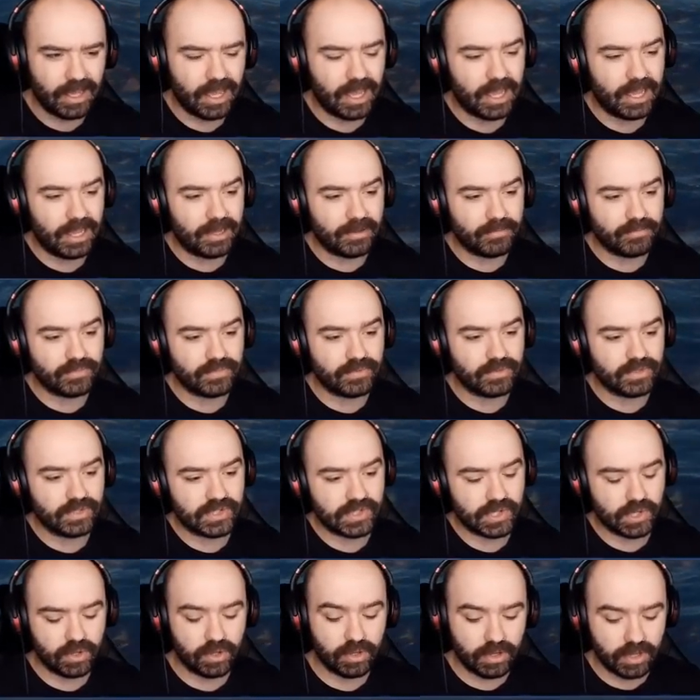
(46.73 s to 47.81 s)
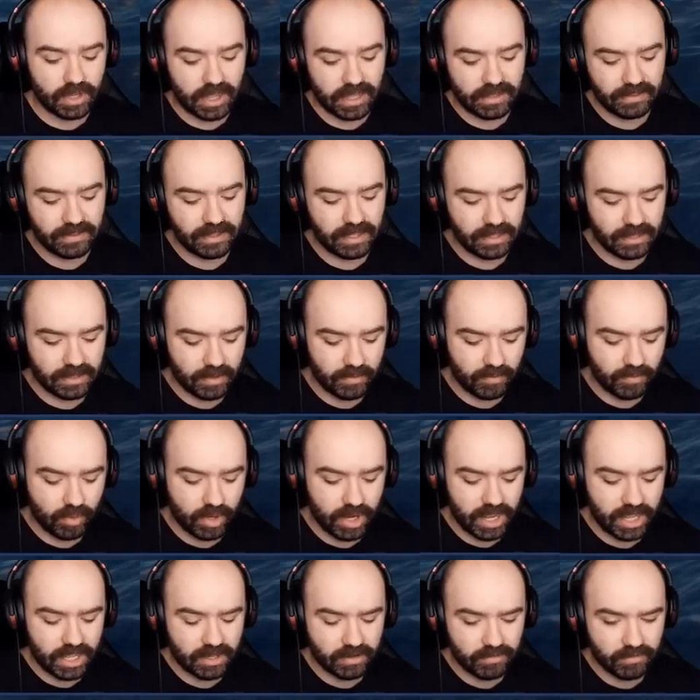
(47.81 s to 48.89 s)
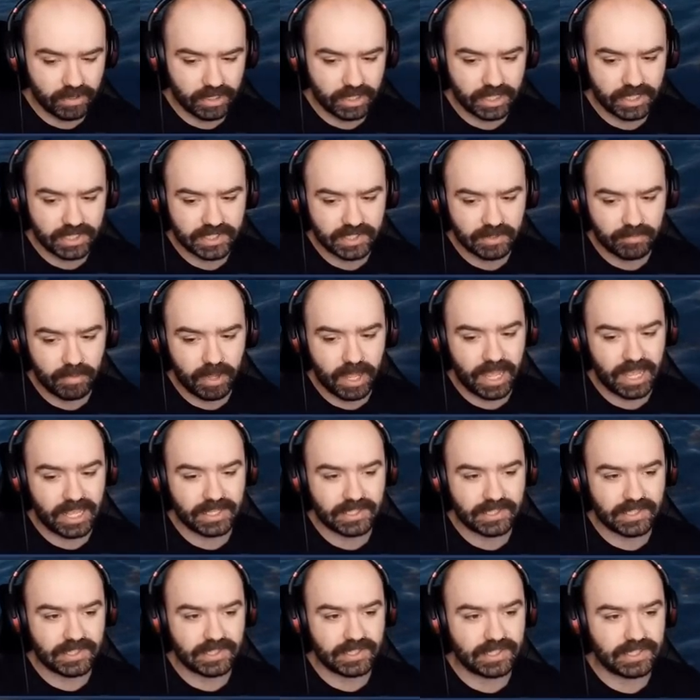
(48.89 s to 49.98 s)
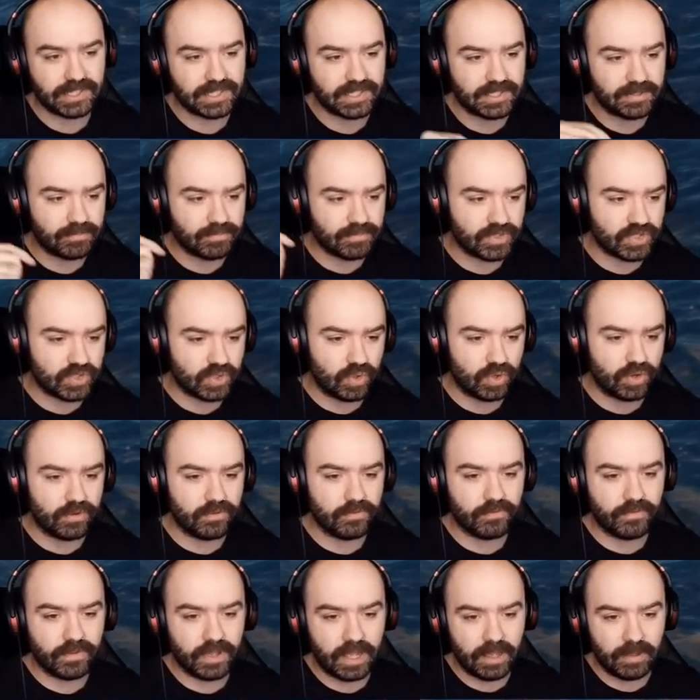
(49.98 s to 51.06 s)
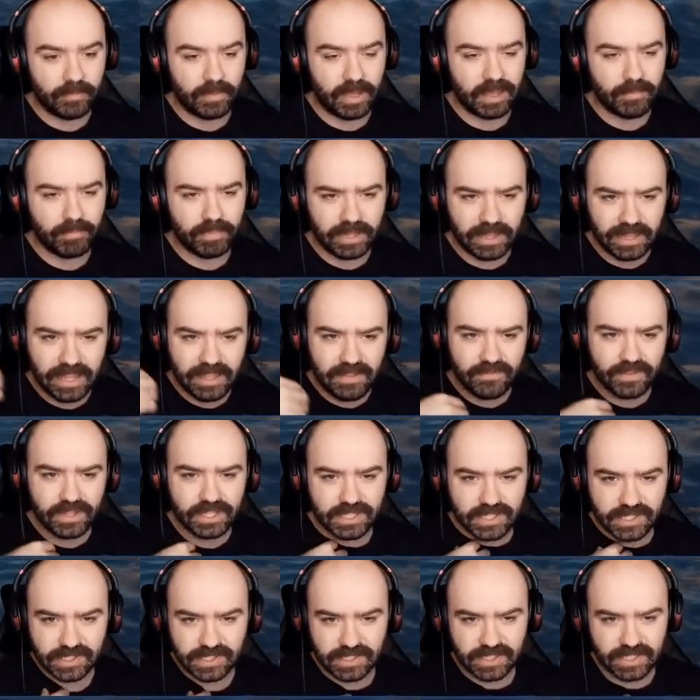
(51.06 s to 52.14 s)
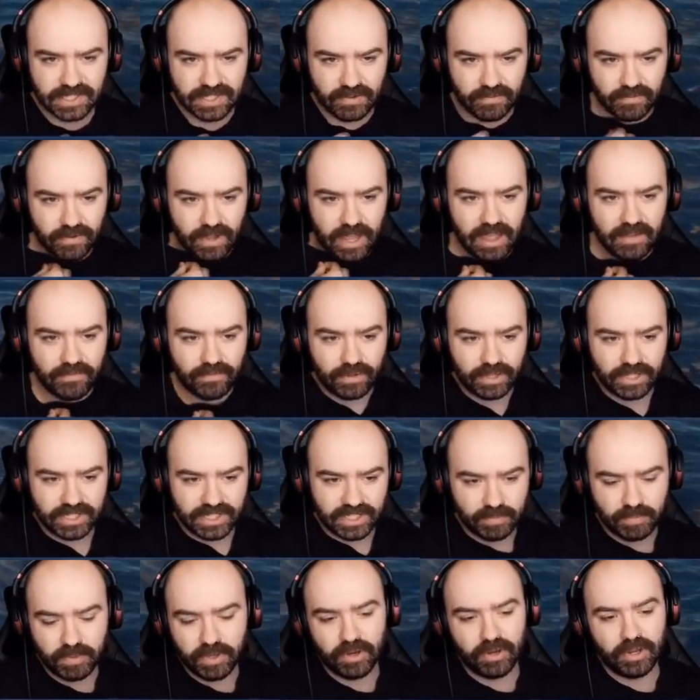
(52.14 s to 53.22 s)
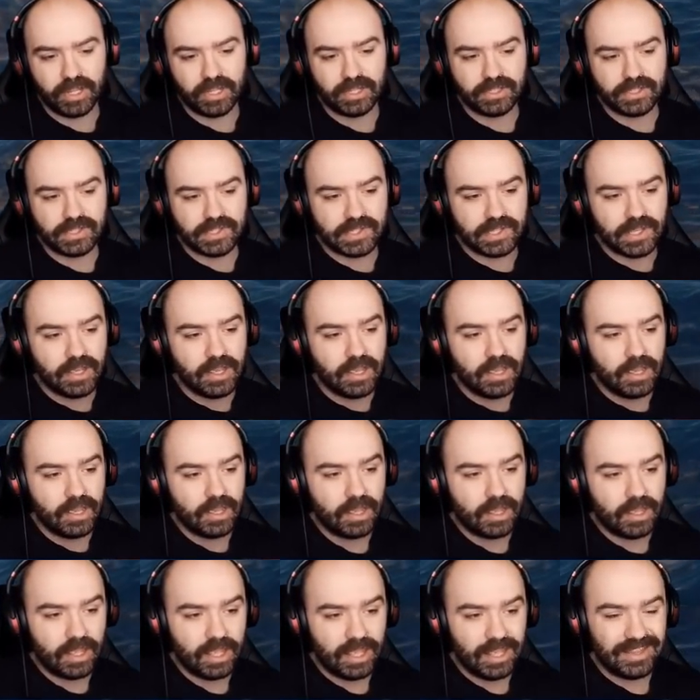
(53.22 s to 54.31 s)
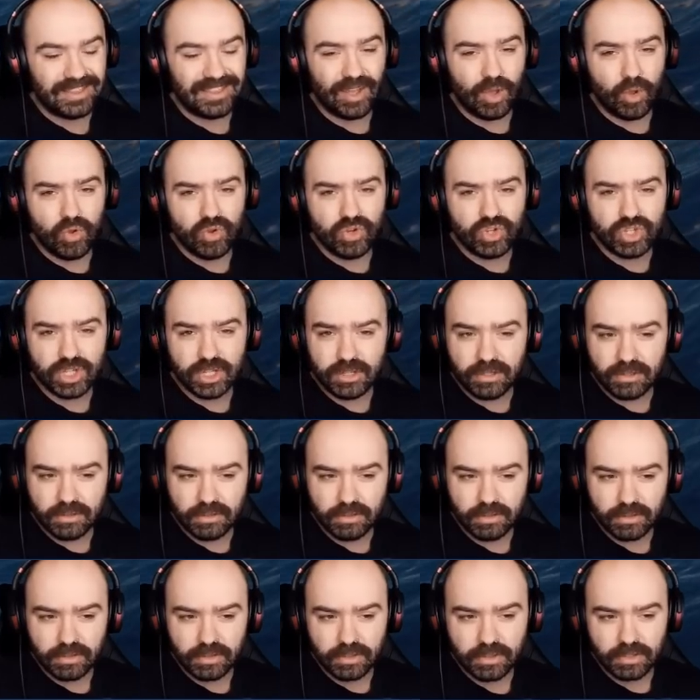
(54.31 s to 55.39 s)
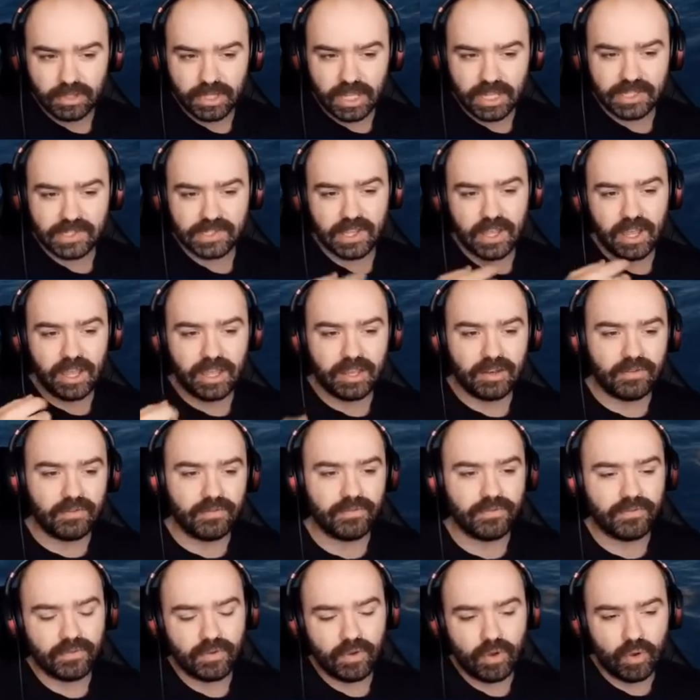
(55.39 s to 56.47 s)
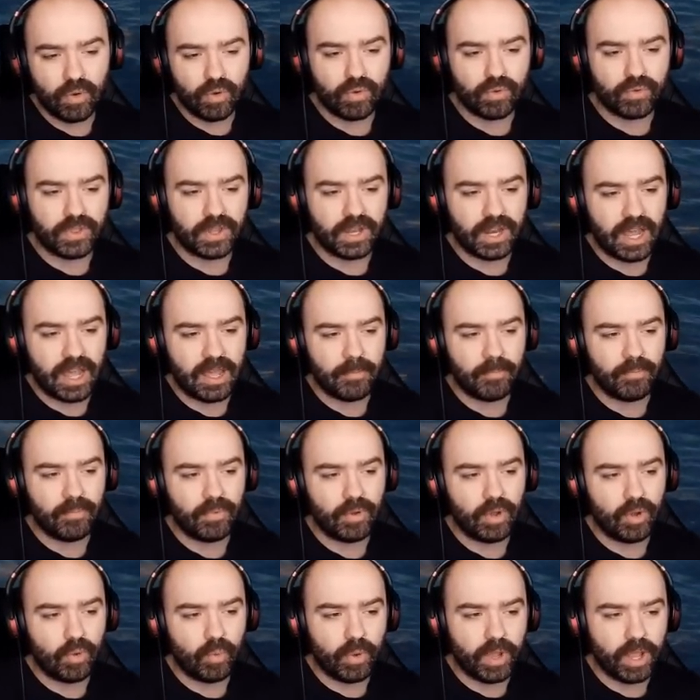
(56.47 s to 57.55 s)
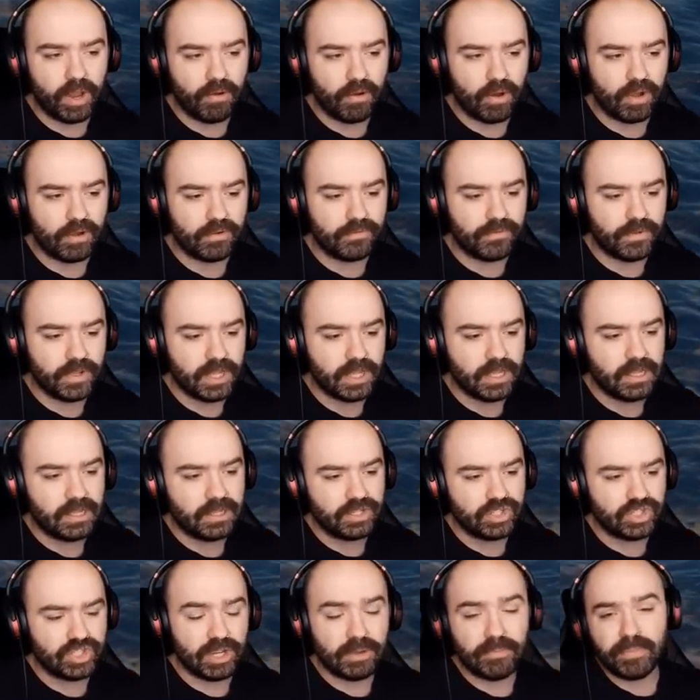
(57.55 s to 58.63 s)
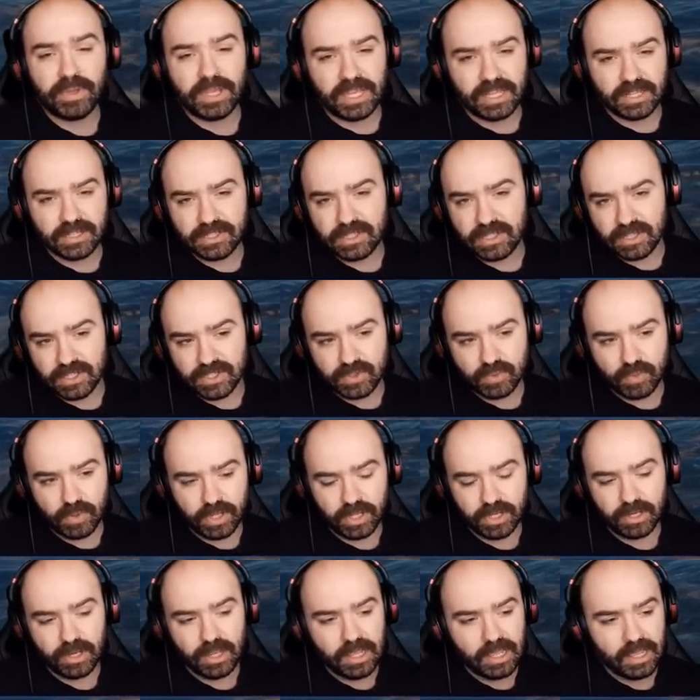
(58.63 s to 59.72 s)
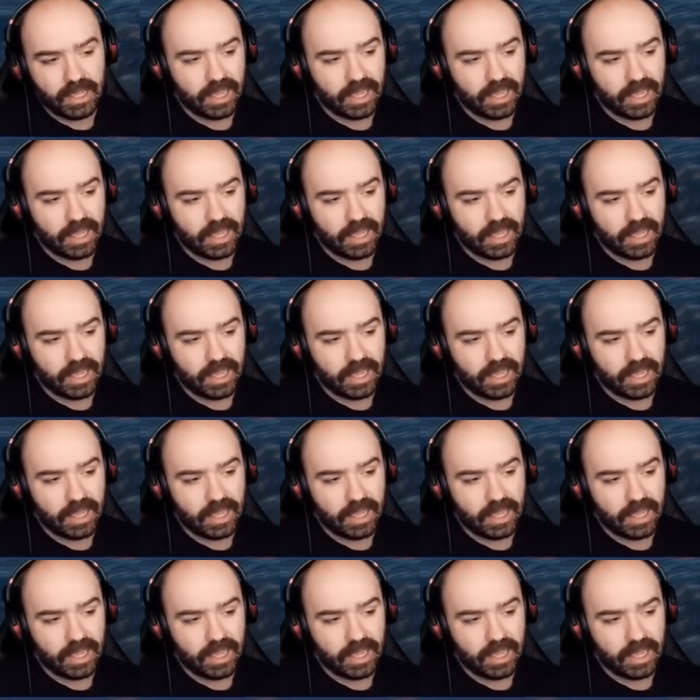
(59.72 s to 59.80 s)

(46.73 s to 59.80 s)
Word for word: Um, so I think that what I can really surmise is it's some sort of. Um, I believe this is a survival experience in the ocean. That's kind of all that I'm aware of jumping into this one.